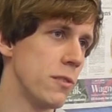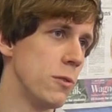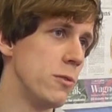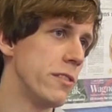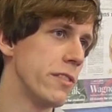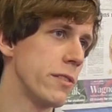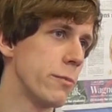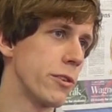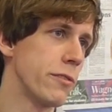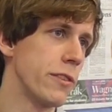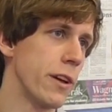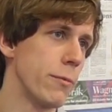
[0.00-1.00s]
solutions that
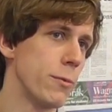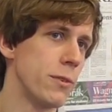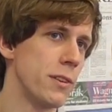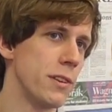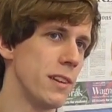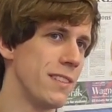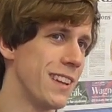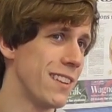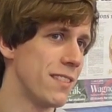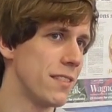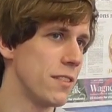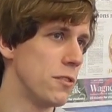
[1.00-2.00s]
work for everyone. In the
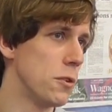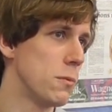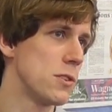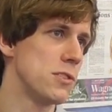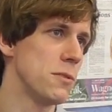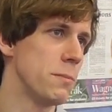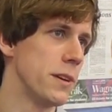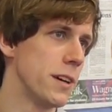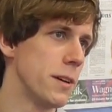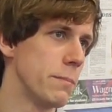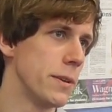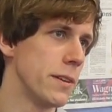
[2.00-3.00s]
end, no one should be
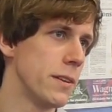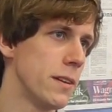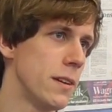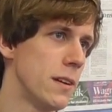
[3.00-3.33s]
unhappy.